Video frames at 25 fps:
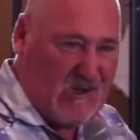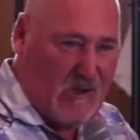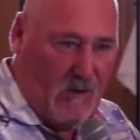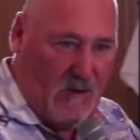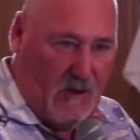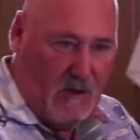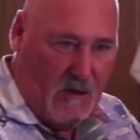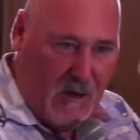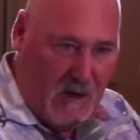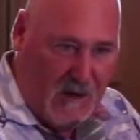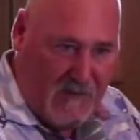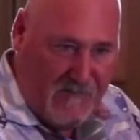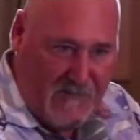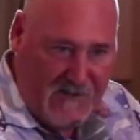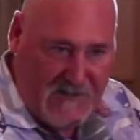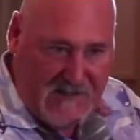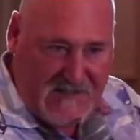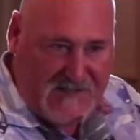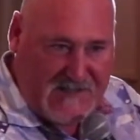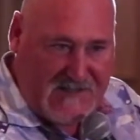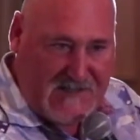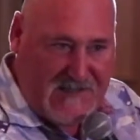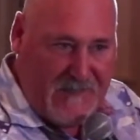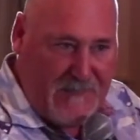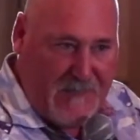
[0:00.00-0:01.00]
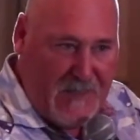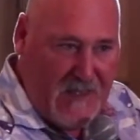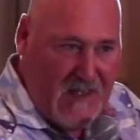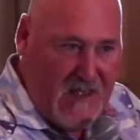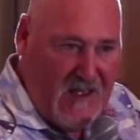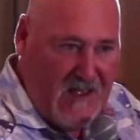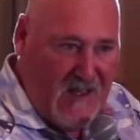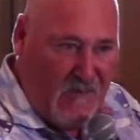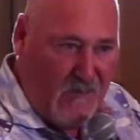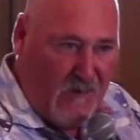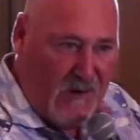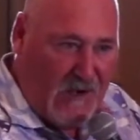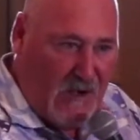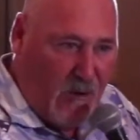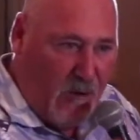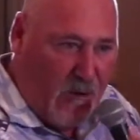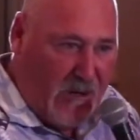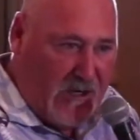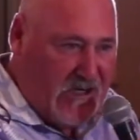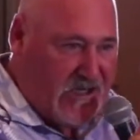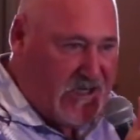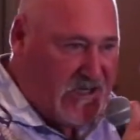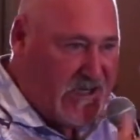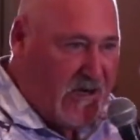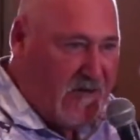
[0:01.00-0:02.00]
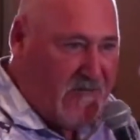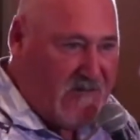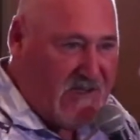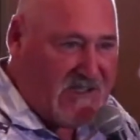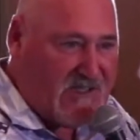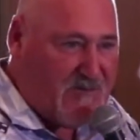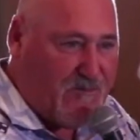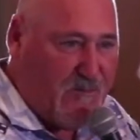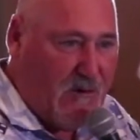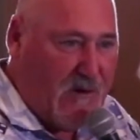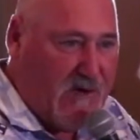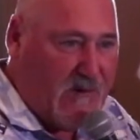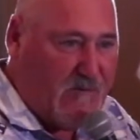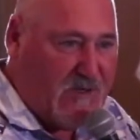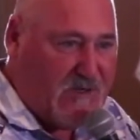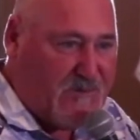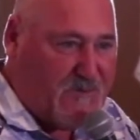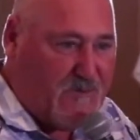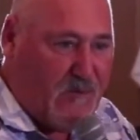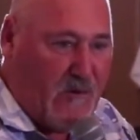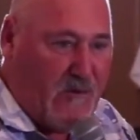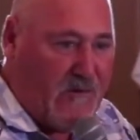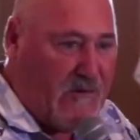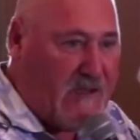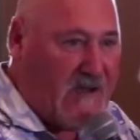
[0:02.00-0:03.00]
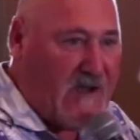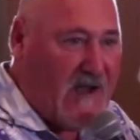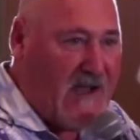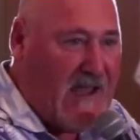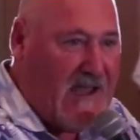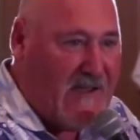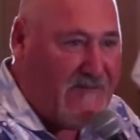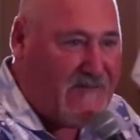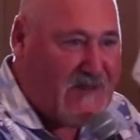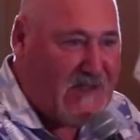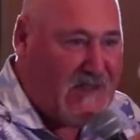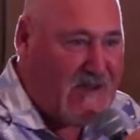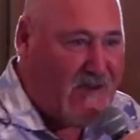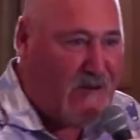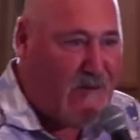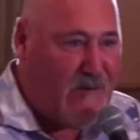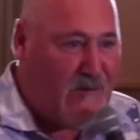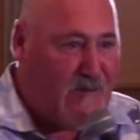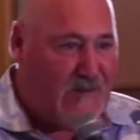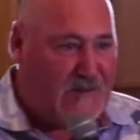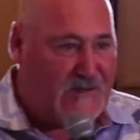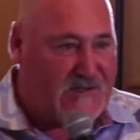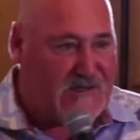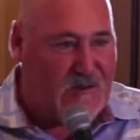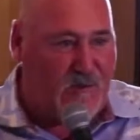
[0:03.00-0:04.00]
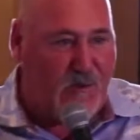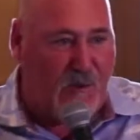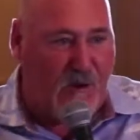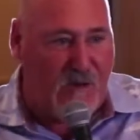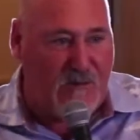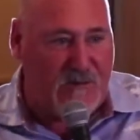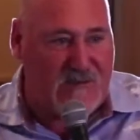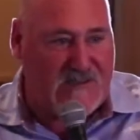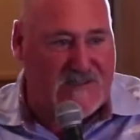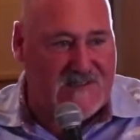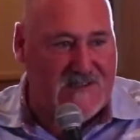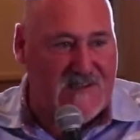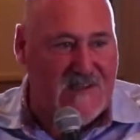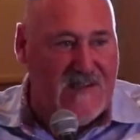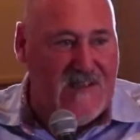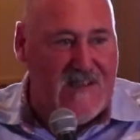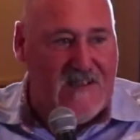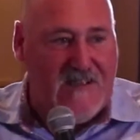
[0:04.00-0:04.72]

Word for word: soul harvest. What Lori shared this morning was brilliant. I have to get all those quotes.